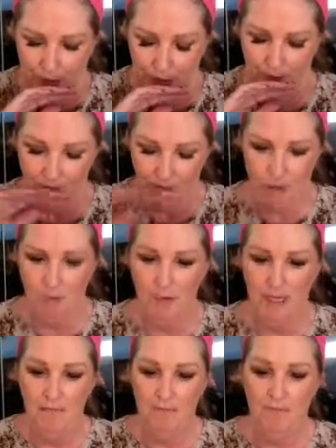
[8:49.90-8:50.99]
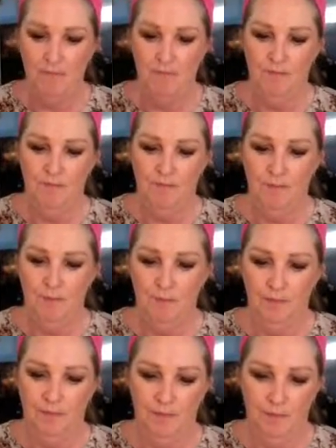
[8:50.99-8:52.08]
Excuse me.
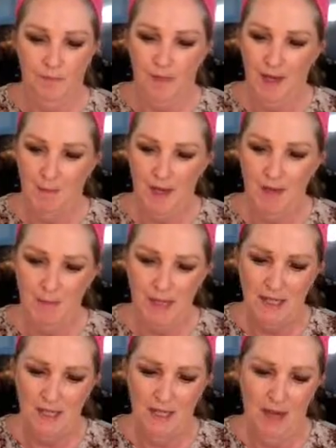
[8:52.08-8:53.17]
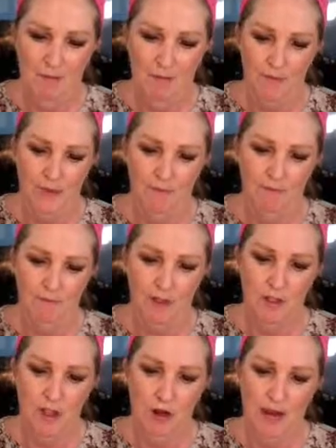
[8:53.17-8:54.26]
They're pigmented enough that
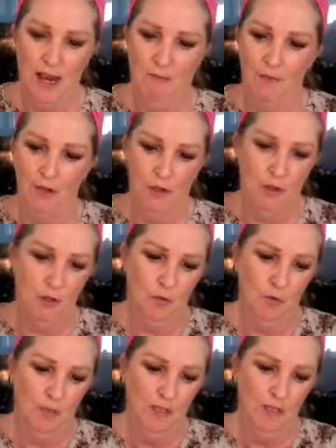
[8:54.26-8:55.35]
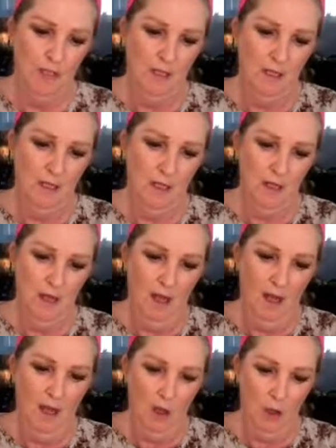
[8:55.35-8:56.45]
you don't have to do
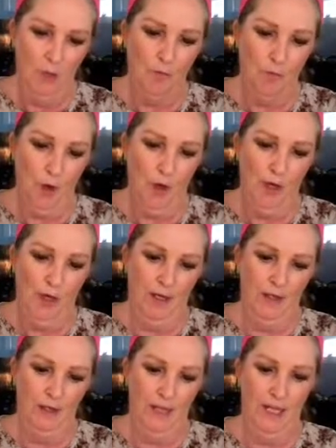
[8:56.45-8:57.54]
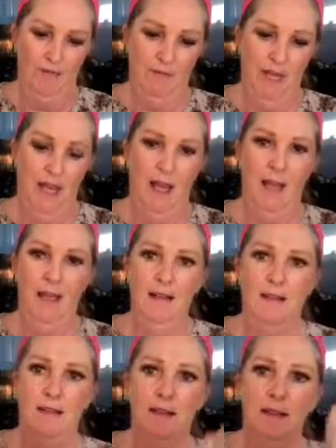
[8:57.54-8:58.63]
a lot of work to get the colour.
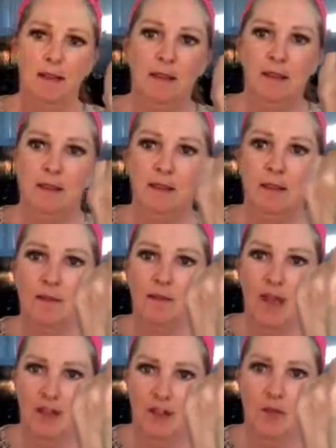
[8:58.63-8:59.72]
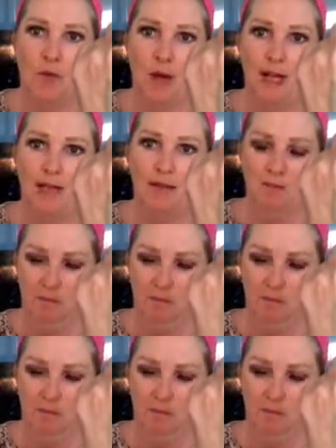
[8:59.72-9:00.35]
That's the green.